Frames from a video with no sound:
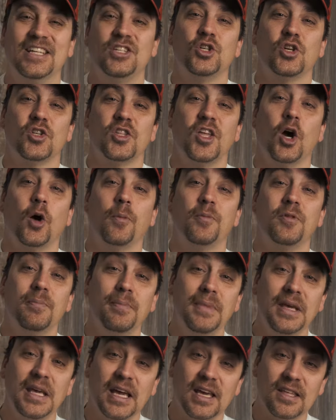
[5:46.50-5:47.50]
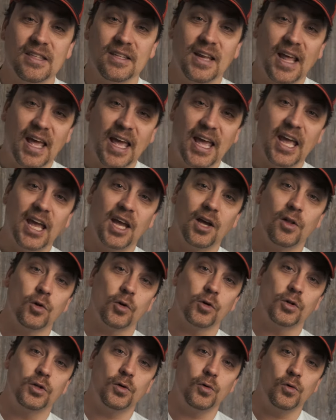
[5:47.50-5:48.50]
It just helps me as an
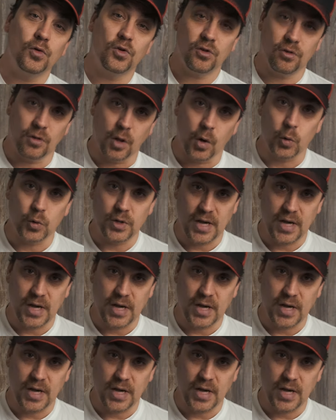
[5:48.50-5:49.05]
angler to slow